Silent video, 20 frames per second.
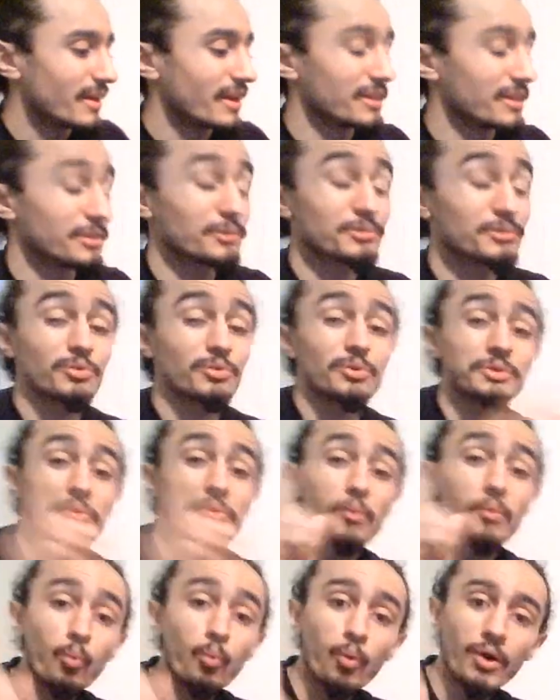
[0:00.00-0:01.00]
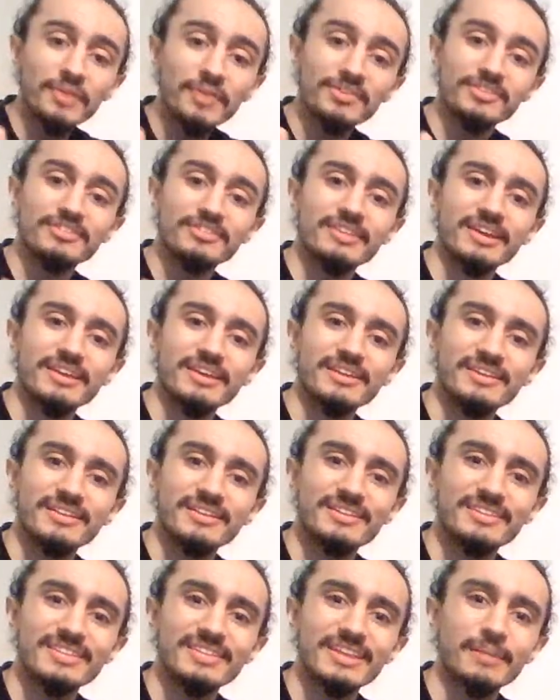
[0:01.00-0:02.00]
And there was only one
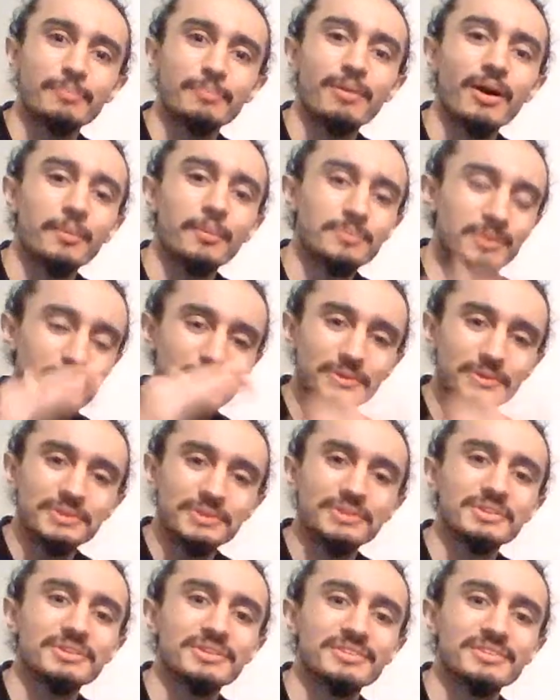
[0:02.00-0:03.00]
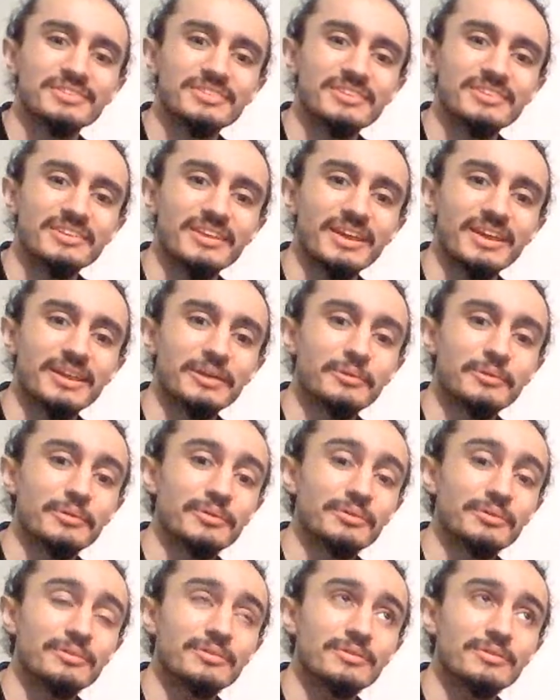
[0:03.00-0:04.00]
set that popped up on the list. And it
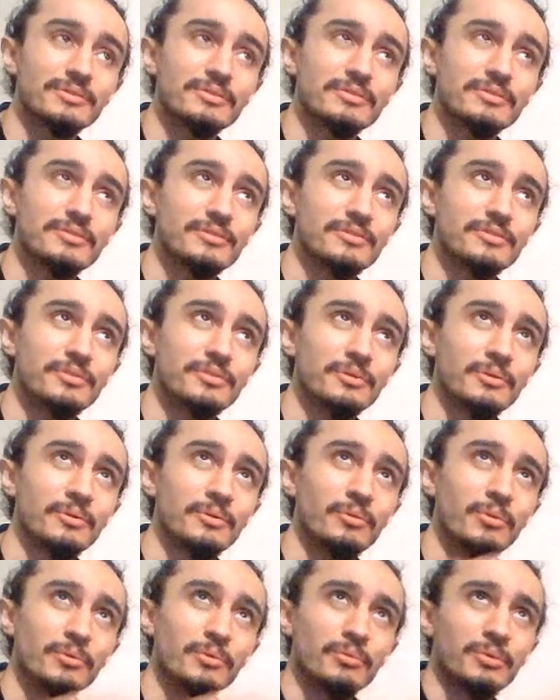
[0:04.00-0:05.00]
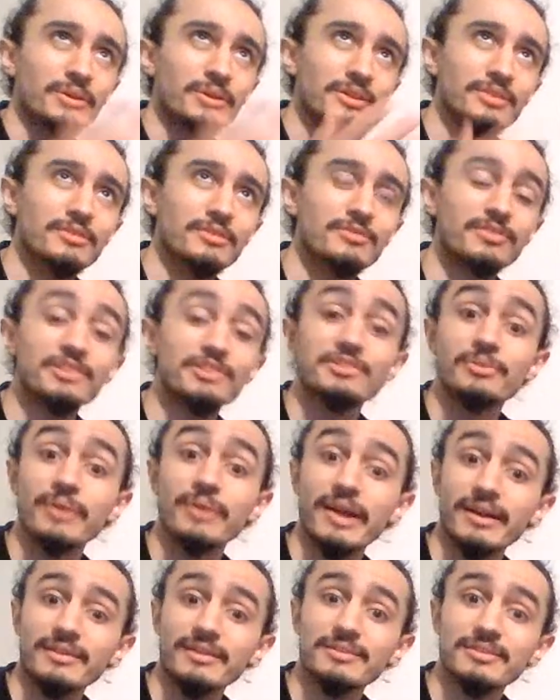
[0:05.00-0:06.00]
was for one of the
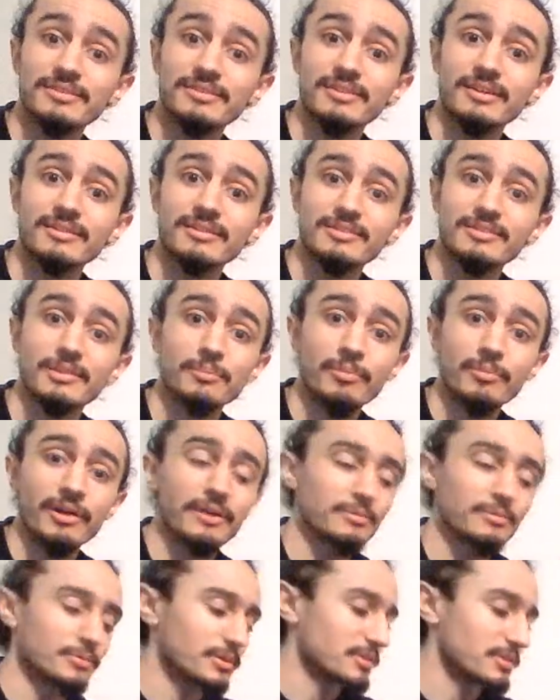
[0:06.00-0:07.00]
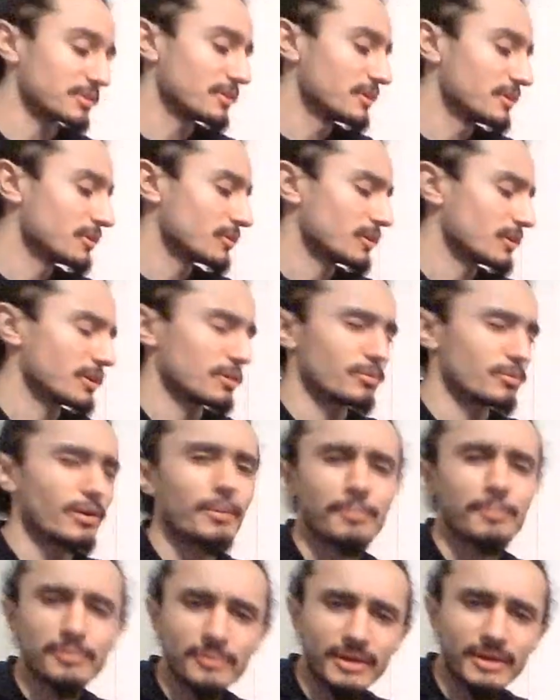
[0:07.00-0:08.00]
Visorak sets, the brown one.
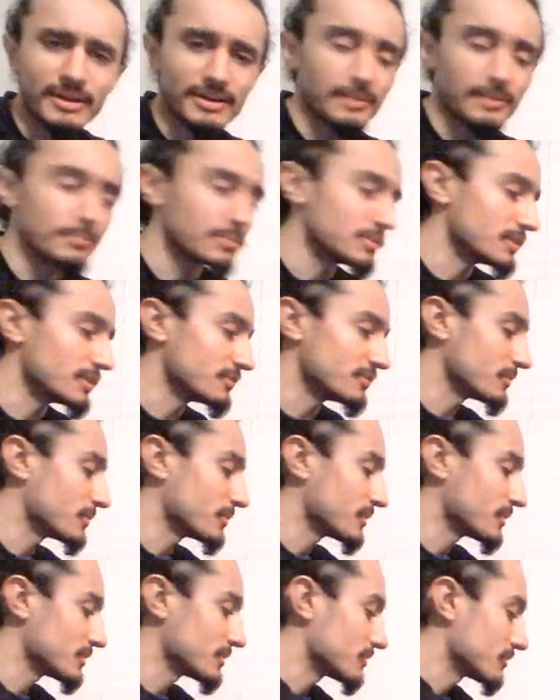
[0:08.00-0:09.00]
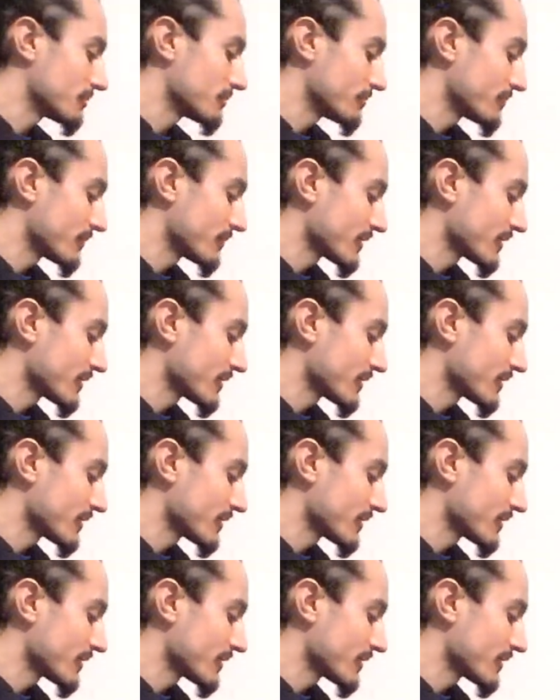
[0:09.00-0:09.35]
Raparak, I believe it was.